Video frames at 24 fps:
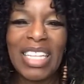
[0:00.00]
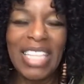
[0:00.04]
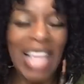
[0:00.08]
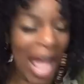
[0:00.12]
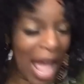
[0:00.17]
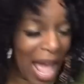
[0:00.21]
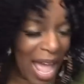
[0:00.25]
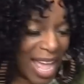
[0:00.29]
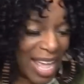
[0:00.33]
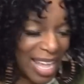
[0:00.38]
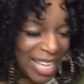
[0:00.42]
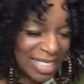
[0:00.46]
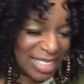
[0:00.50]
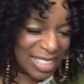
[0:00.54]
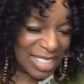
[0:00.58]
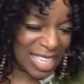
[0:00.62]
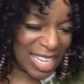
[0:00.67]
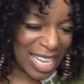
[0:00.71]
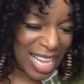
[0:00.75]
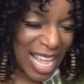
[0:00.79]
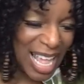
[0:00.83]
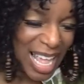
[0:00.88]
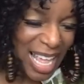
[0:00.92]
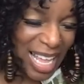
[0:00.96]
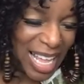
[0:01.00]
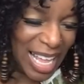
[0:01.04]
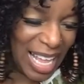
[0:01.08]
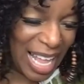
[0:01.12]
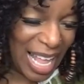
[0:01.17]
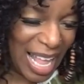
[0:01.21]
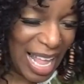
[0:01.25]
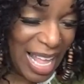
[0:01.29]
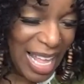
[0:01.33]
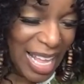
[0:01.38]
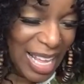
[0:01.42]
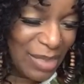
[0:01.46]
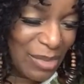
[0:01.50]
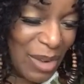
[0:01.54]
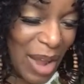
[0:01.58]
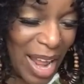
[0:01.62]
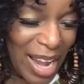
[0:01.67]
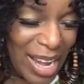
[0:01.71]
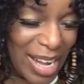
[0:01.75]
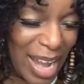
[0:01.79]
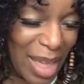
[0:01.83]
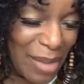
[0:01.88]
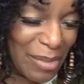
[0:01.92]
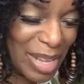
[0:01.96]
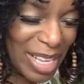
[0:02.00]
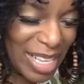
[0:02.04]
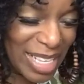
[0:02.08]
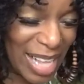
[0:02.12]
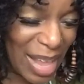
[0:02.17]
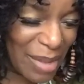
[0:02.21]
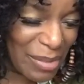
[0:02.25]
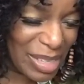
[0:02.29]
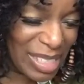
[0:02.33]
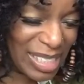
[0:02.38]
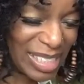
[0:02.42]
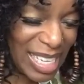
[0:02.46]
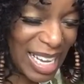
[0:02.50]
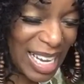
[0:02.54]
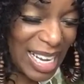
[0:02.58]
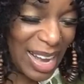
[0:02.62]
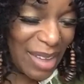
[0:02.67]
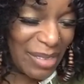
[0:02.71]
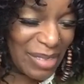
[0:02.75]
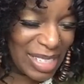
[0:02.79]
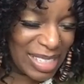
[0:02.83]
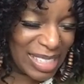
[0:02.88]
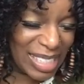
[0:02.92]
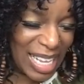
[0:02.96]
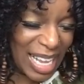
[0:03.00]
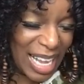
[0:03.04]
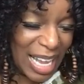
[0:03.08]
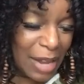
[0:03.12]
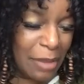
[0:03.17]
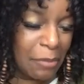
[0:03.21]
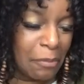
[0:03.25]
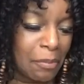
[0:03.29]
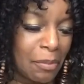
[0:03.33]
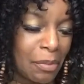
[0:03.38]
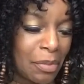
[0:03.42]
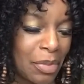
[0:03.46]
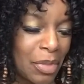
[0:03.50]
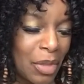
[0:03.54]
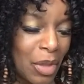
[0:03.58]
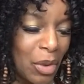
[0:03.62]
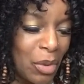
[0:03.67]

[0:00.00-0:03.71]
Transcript: Yes. Wait, let me see.